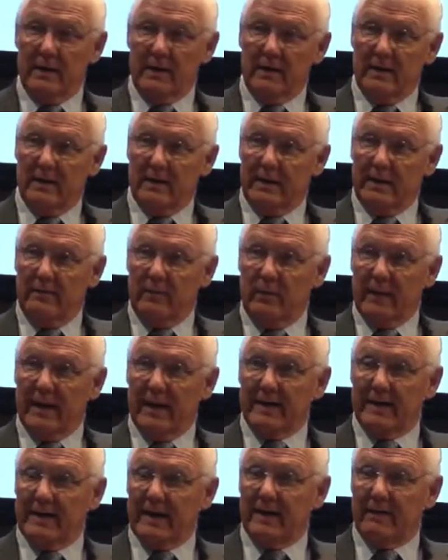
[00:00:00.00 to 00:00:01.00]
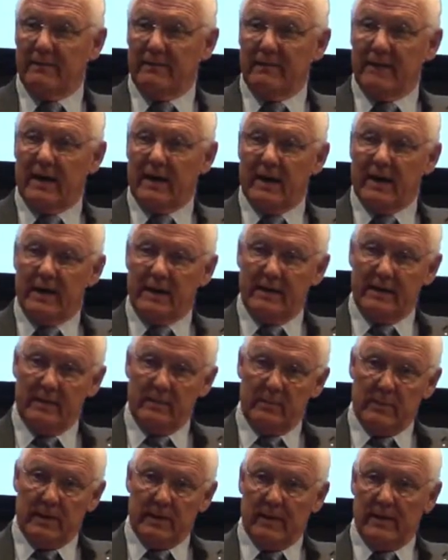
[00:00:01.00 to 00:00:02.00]
If we identify
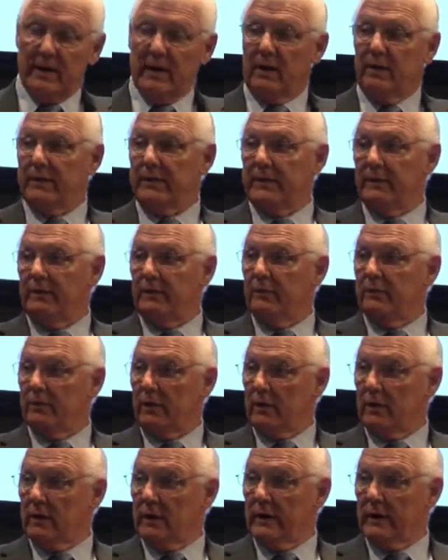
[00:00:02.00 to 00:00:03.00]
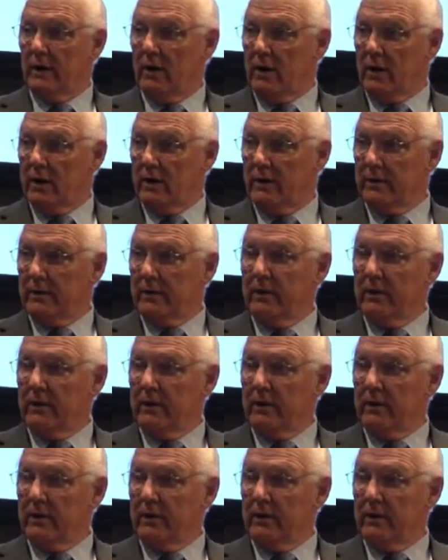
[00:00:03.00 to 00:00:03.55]
mental health issues early on,